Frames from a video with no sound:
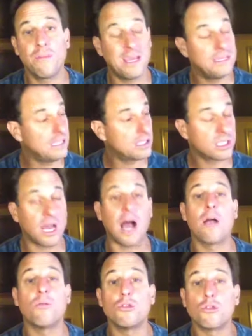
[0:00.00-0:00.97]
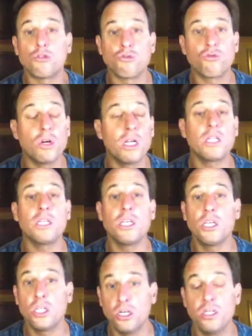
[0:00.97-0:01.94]
Man, this guy was really
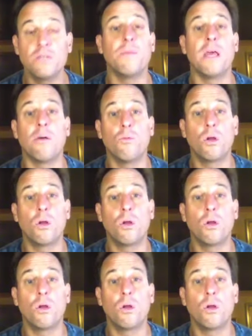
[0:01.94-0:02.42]
good, man.